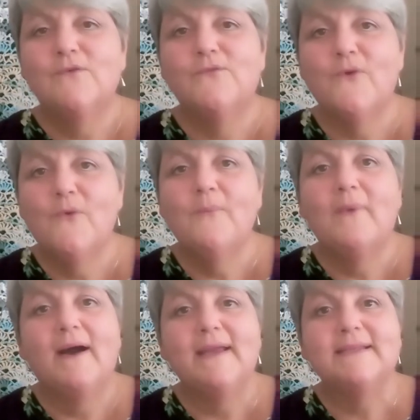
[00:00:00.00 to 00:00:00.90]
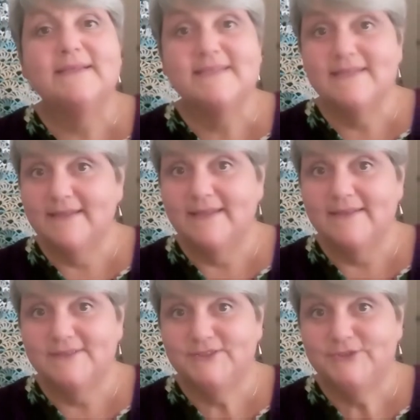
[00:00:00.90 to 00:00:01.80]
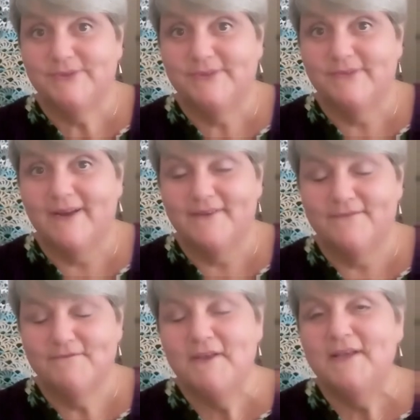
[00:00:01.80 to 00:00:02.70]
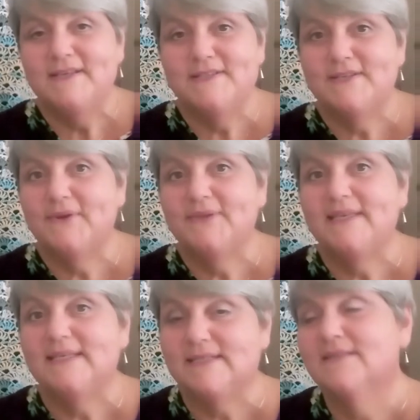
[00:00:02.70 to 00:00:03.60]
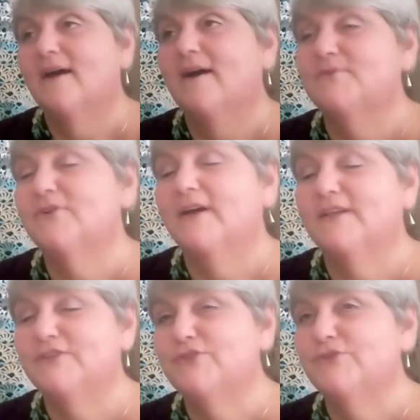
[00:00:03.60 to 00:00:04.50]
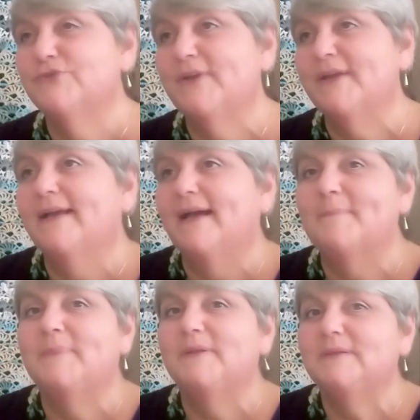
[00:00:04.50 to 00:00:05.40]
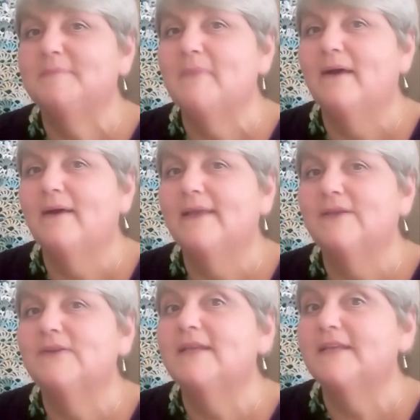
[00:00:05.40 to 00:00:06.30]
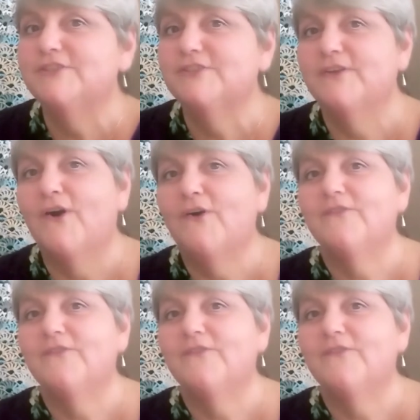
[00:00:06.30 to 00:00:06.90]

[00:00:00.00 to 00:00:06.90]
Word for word: for my knitting needles to arrive so yes I'm trying to build my collection of